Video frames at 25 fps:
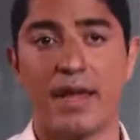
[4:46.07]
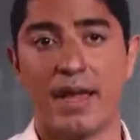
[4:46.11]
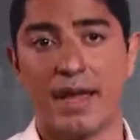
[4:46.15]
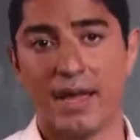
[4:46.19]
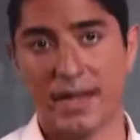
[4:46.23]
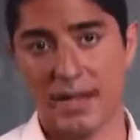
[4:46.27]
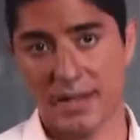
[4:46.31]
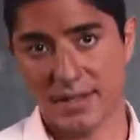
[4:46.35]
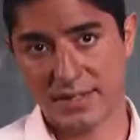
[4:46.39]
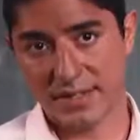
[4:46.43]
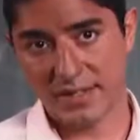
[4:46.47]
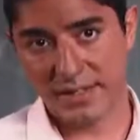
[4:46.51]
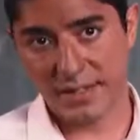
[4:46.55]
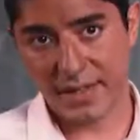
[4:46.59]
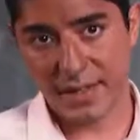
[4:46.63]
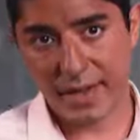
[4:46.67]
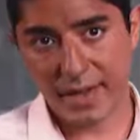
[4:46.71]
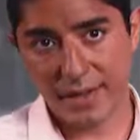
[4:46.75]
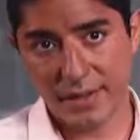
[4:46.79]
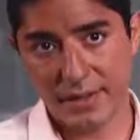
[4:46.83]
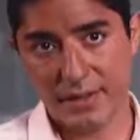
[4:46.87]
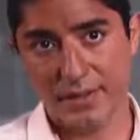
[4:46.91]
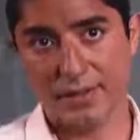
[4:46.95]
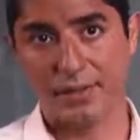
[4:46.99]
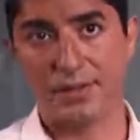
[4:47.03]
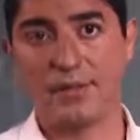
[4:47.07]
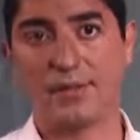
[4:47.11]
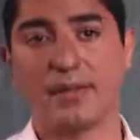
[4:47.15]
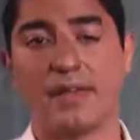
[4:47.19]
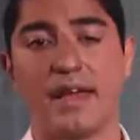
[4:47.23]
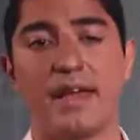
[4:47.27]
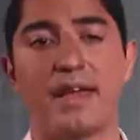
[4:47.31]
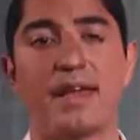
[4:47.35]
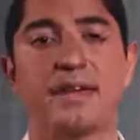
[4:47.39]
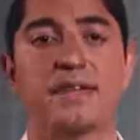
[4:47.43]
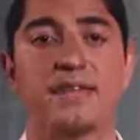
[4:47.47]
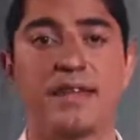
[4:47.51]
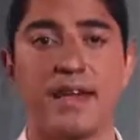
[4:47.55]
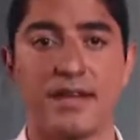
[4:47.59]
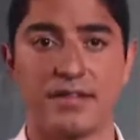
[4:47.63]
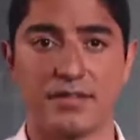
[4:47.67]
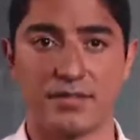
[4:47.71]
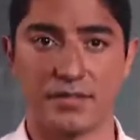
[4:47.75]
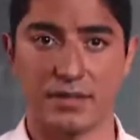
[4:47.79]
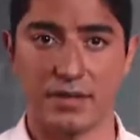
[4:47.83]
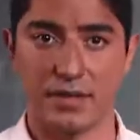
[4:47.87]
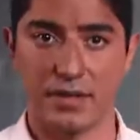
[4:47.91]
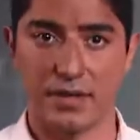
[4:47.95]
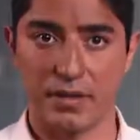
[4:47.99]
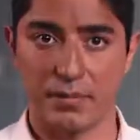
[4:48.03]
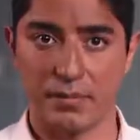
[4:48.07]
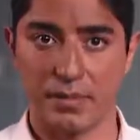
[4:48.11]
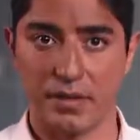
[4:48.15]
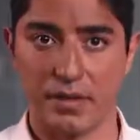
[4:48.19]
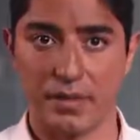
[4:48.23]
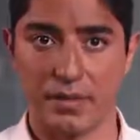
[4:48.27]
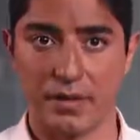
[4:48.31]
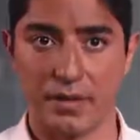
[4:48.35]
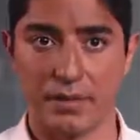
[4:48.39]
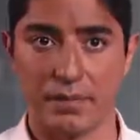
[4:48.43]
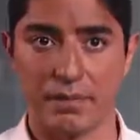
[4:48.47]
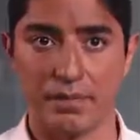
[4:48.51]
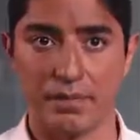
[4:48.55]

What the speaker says: and assign you to take a test on a computer.